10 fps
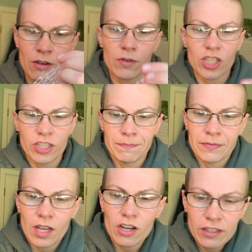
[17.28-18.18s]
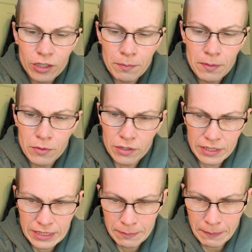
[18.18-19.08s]
which are a little bit more
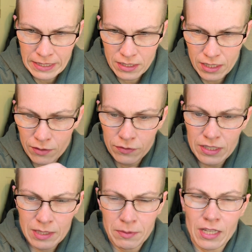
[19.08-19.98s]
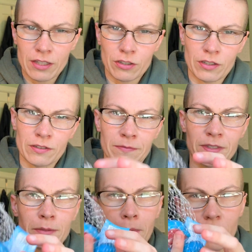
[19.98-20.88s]
expensive than some of the other
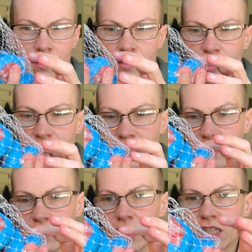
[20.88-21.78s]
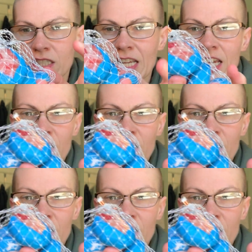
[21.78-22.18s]
small servings of cheese.